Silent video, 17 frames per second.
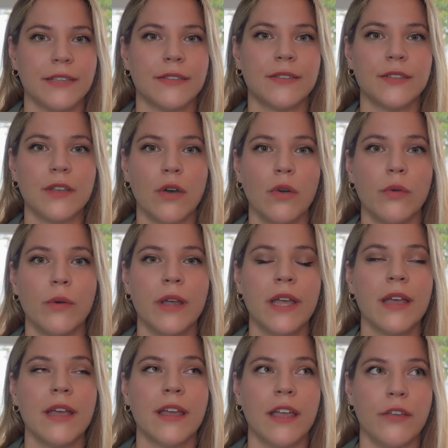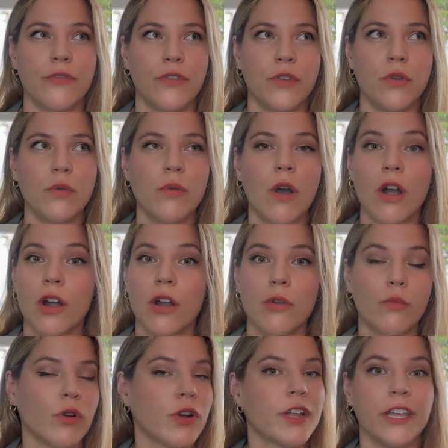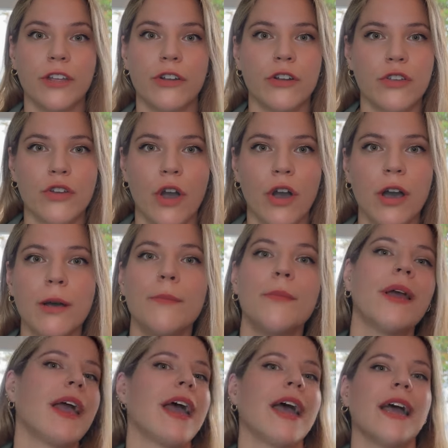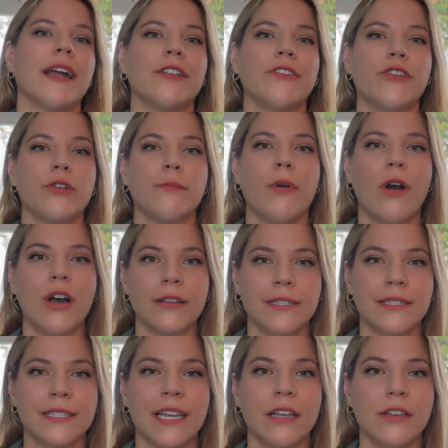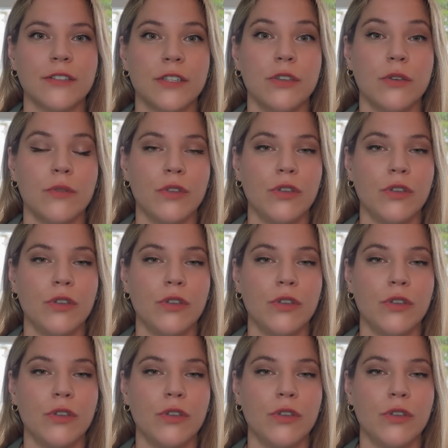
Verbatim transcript: So if you are working your job and your boss tells you that